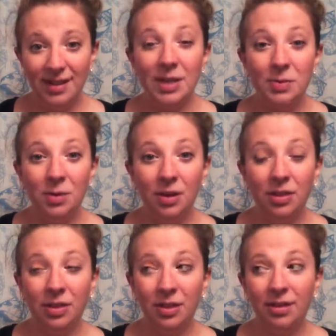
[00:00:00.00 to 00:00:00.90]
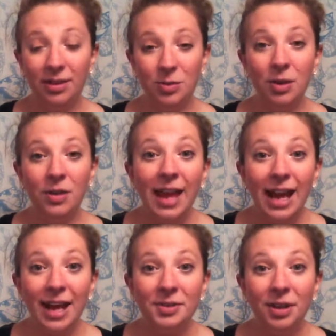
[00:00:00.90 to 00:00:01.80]
the
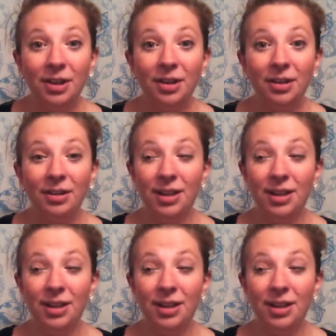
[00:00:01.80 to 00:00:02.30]
hassle.